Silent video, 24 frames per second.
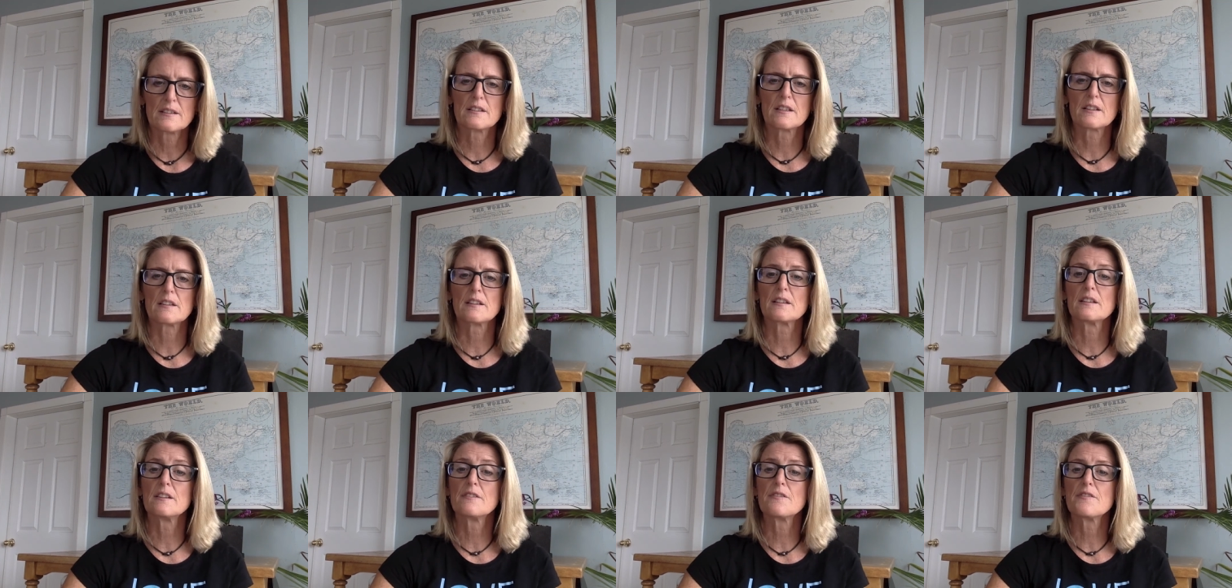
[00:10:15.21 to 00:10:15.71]
to
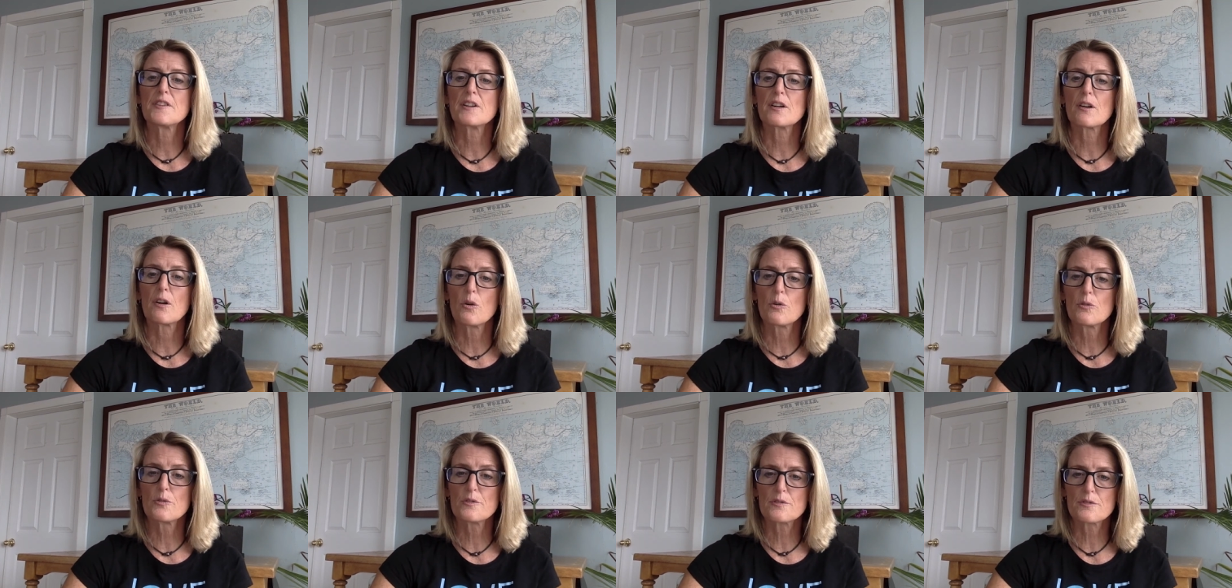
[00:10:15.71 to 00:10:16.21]
live
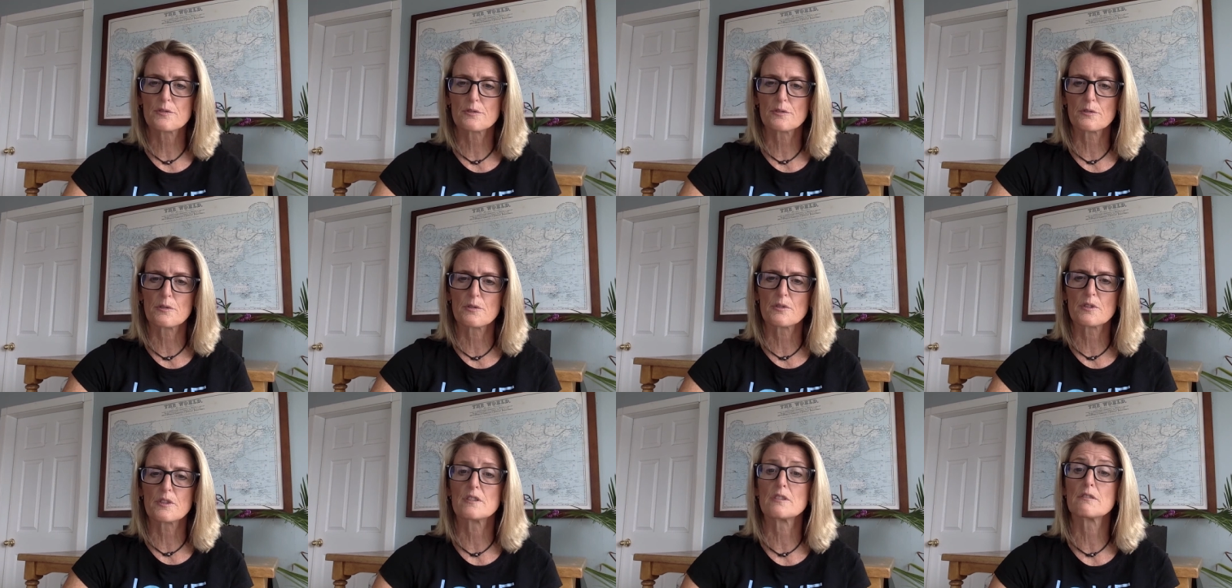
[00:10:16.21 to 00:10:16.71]
their own
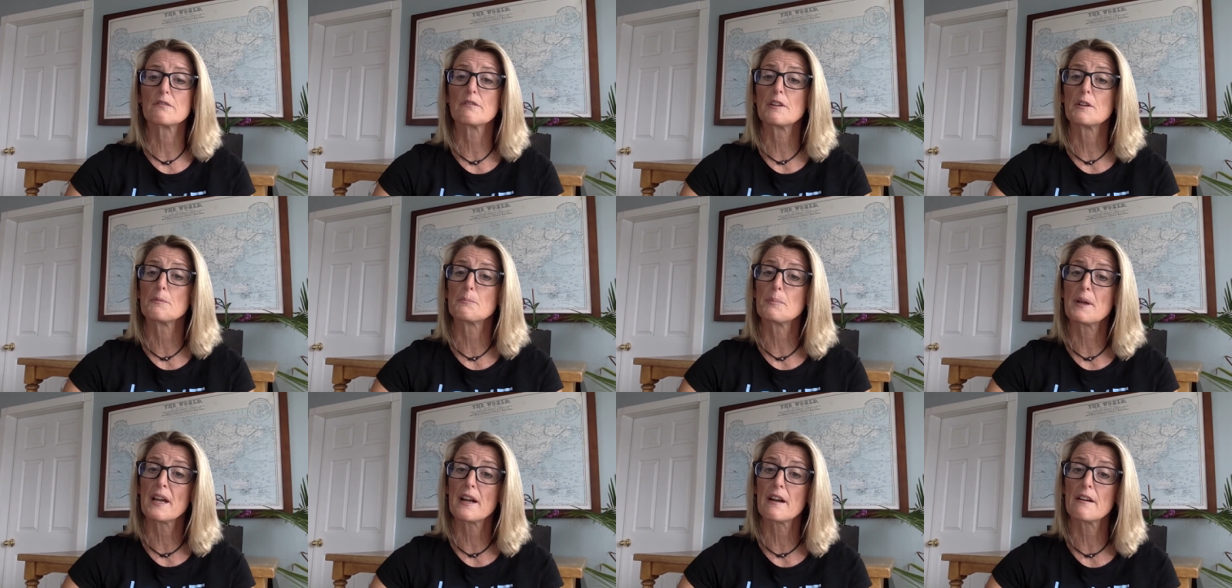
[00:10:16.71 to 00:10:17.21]
truth and to
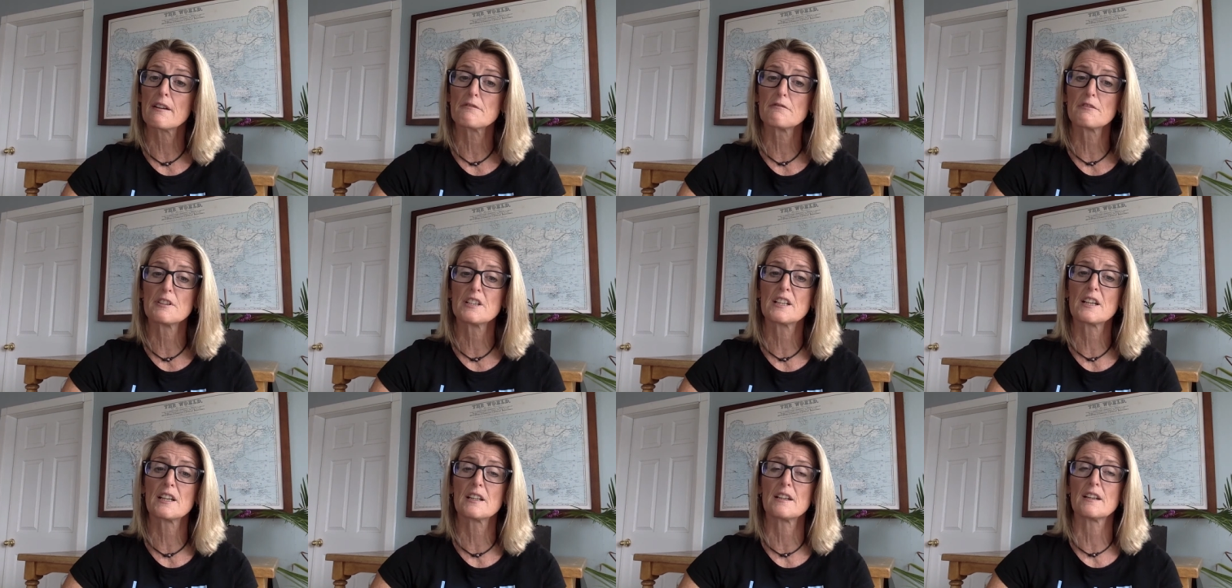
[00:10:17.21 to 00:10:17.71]
repair and
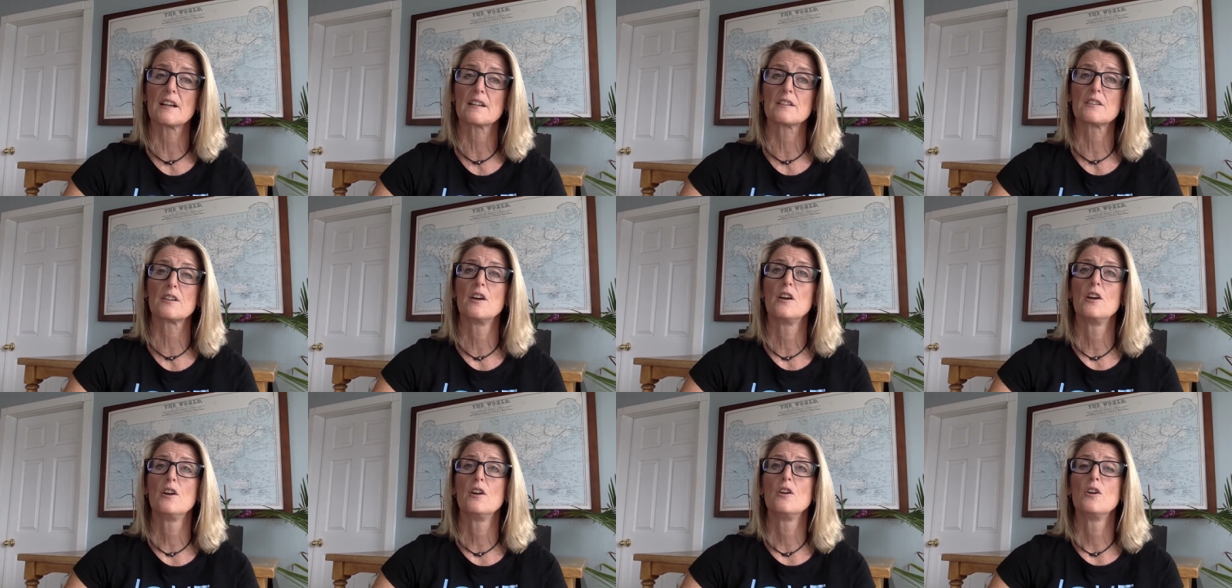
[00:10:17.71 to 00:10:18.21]

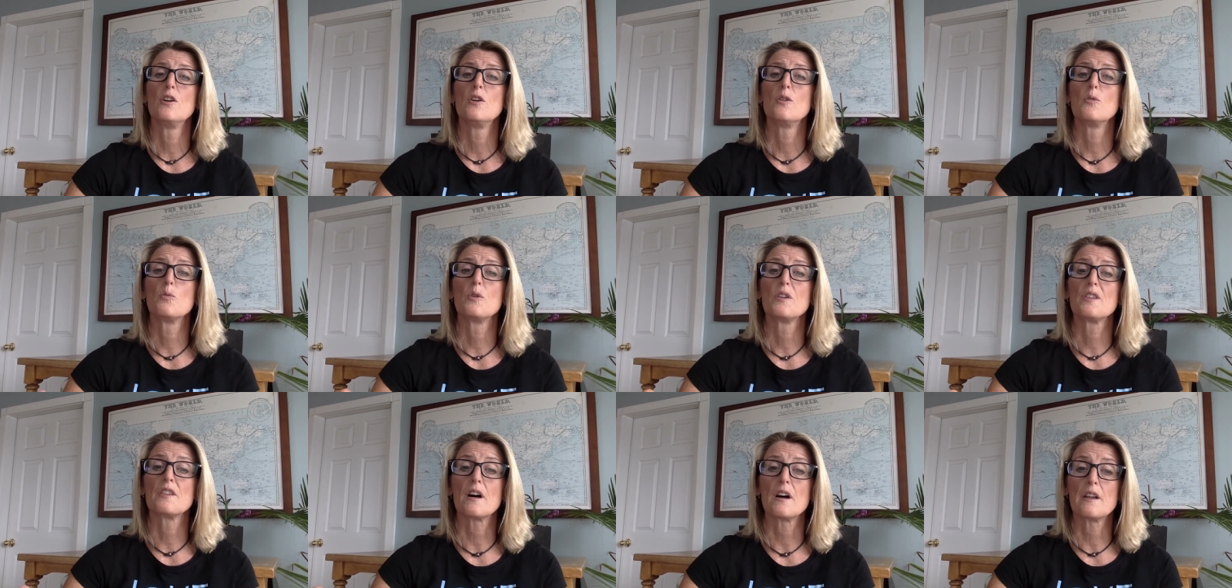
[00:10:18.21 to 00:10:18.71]
reconnect
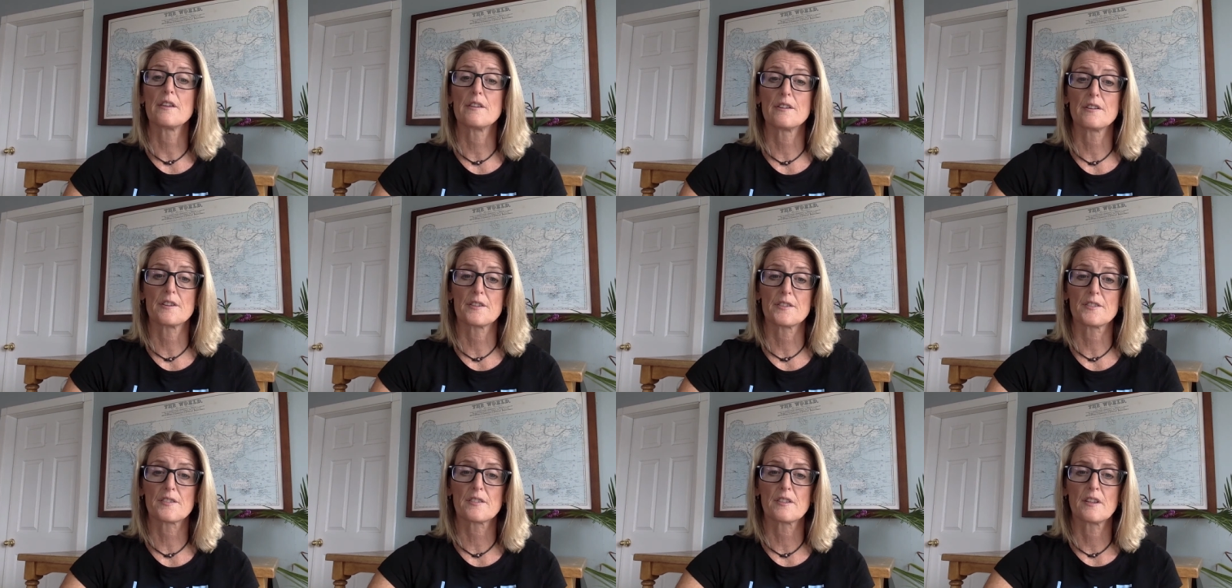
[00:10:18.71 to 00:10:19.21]
with
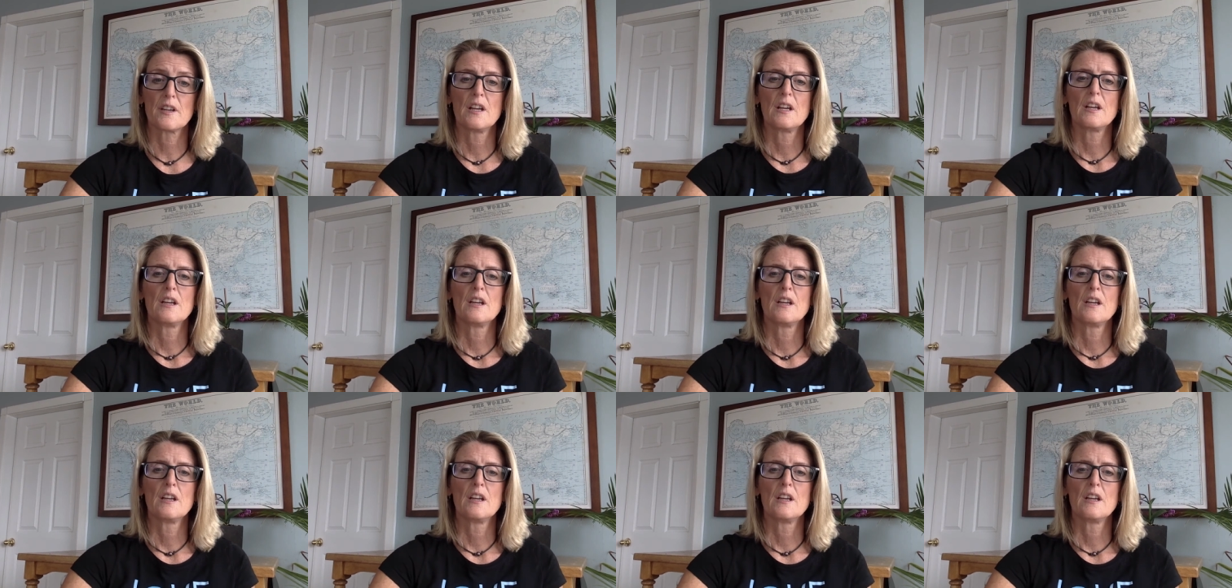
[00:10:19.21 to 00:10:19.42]
others.